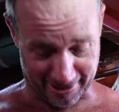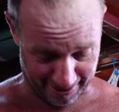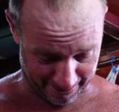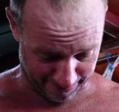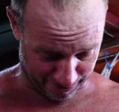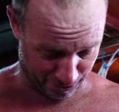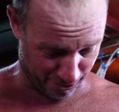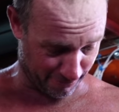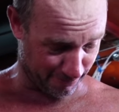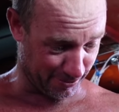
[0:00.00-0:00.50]

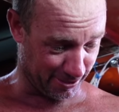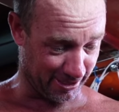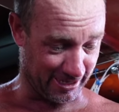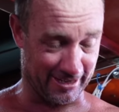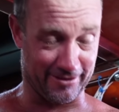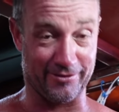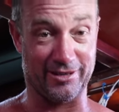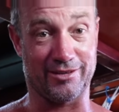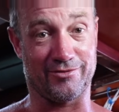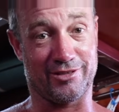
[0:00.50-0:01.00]
I'm dripping, I
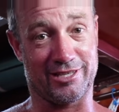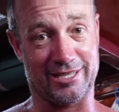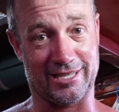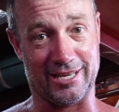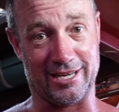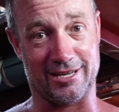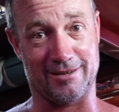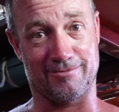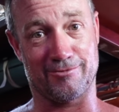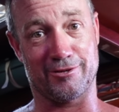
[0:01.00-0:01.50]
haven't even
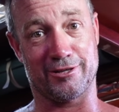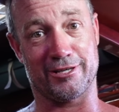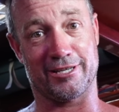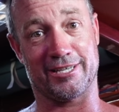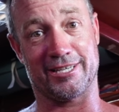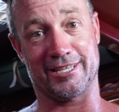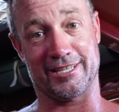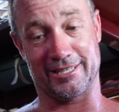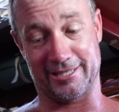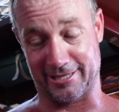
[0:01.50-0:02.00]
started
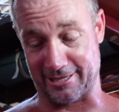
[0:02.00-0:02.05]
work yet,